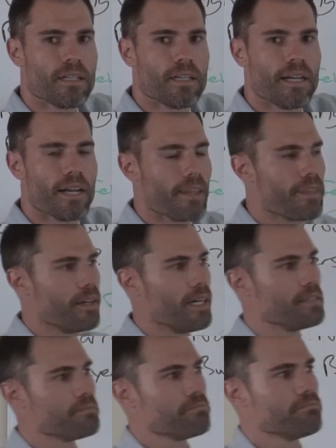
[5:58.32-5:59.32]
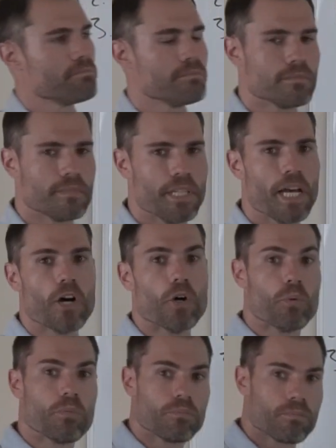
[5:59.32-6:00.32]
And I thought,
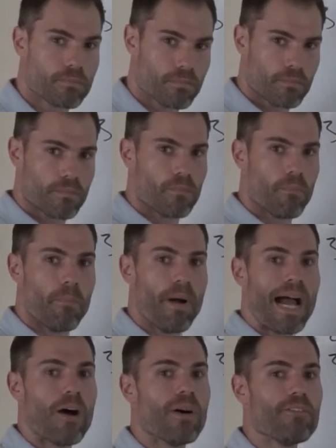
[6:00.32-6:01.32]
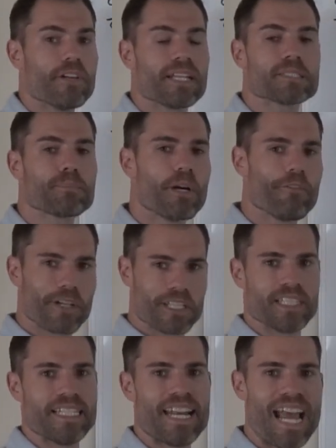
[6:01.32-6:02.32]
no. However, that's
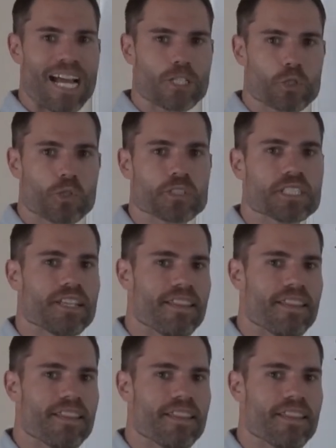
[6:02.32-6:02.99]
perfectly natural to